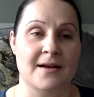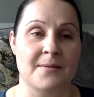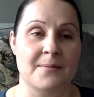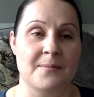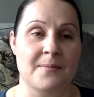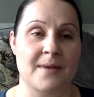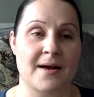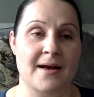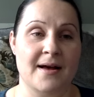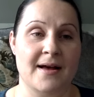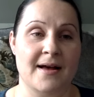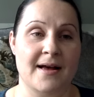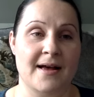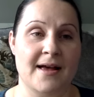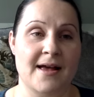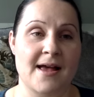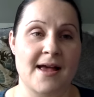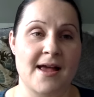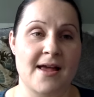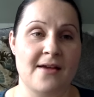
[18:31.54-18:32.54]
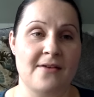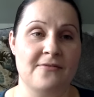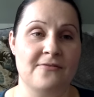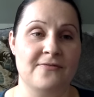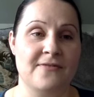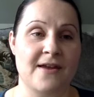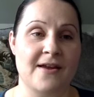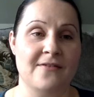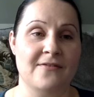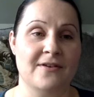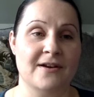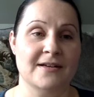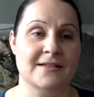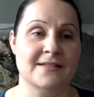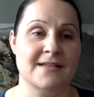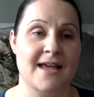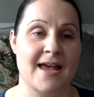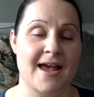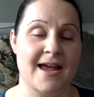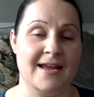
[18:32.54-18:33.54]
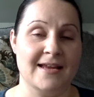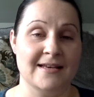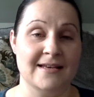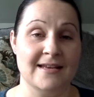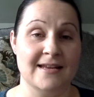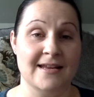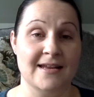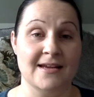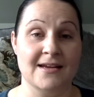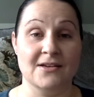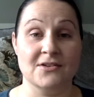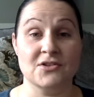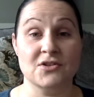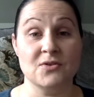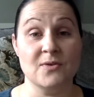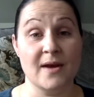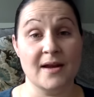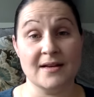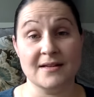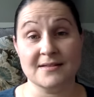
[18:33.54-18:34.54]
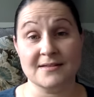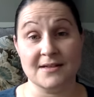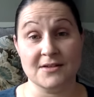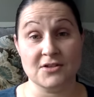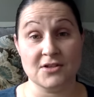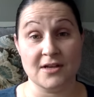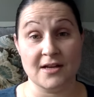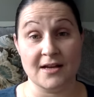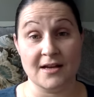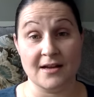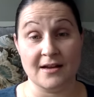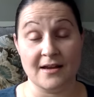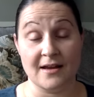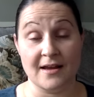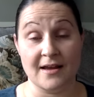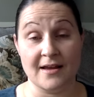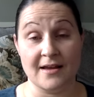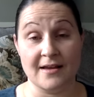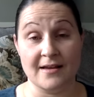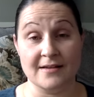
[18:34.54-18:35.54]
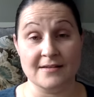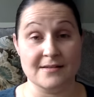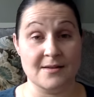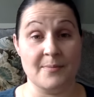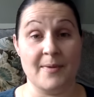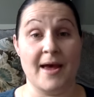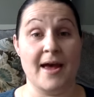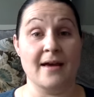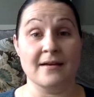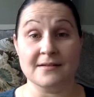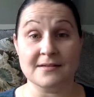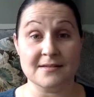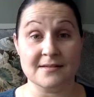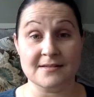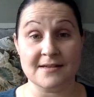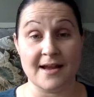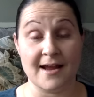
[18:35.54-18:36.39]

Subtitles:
My favorite technique, two-handed stitching, is the best,